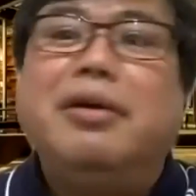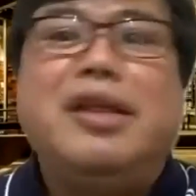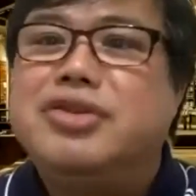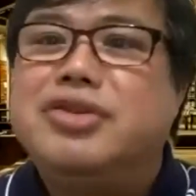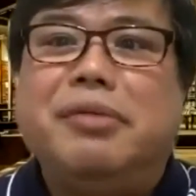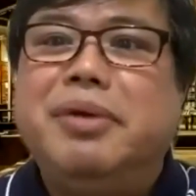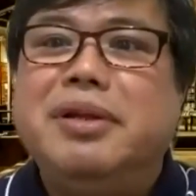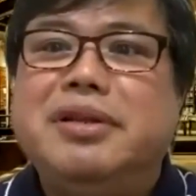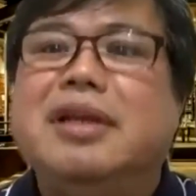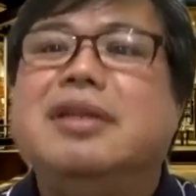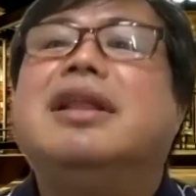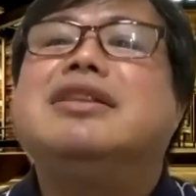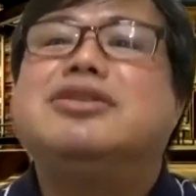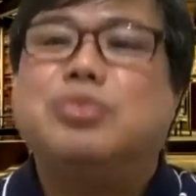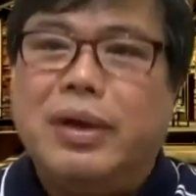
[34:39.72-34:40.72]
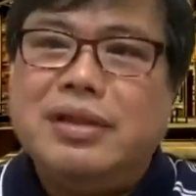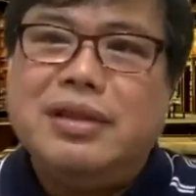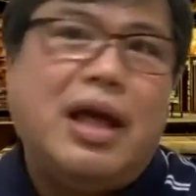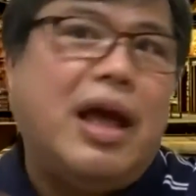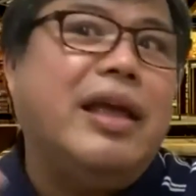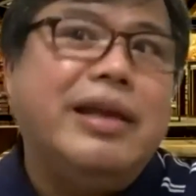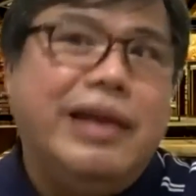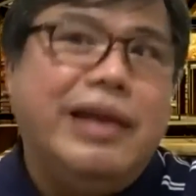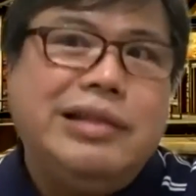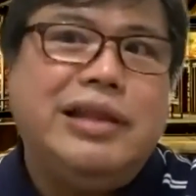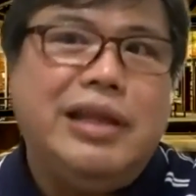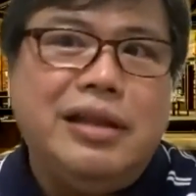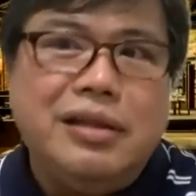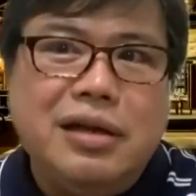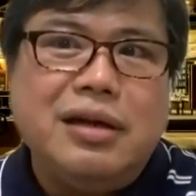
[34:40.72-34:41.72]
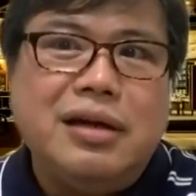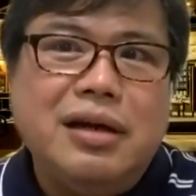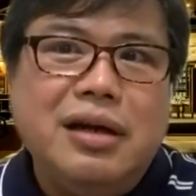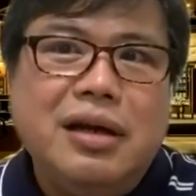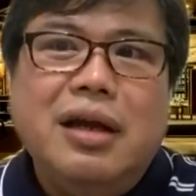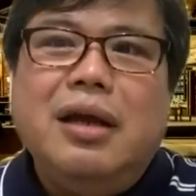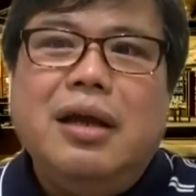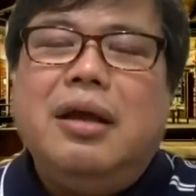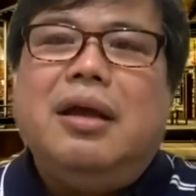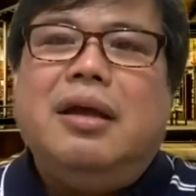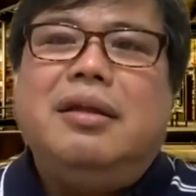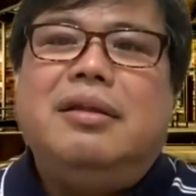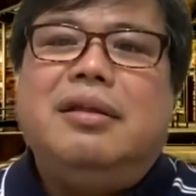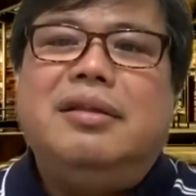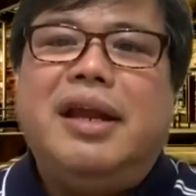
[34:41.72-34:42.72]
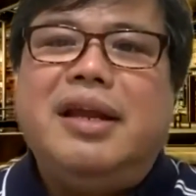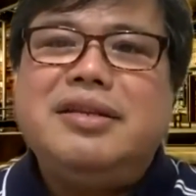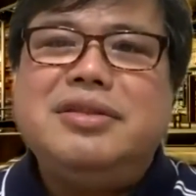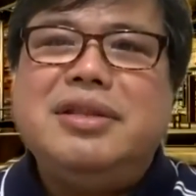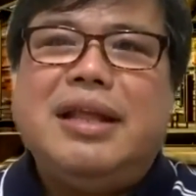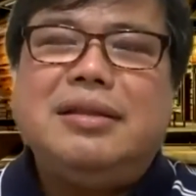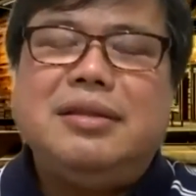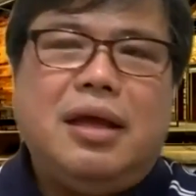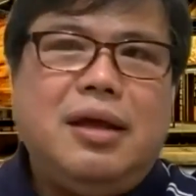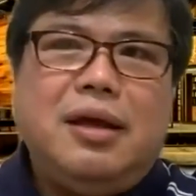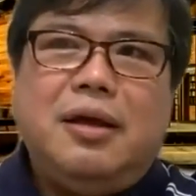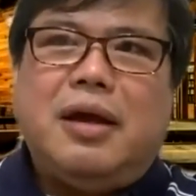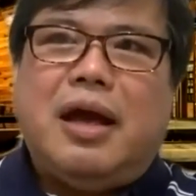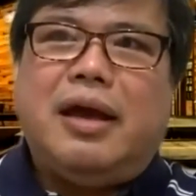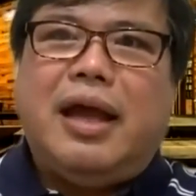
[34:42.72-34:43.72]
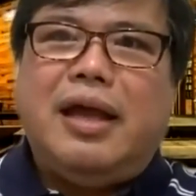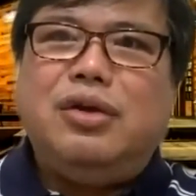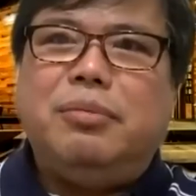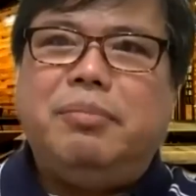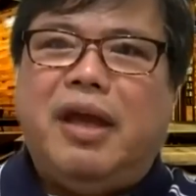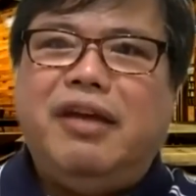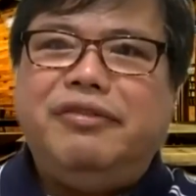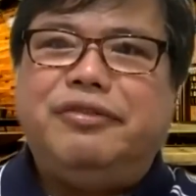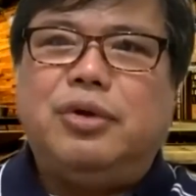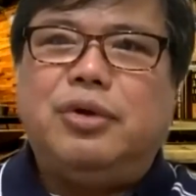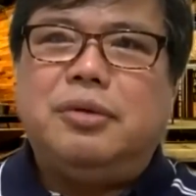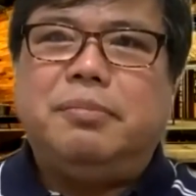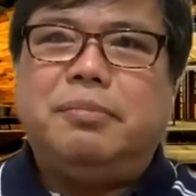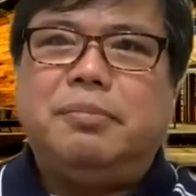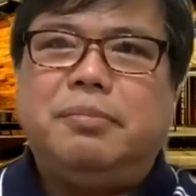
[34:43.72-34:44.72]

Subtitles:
everything. That's what I get in there. There's not a kind of effort, but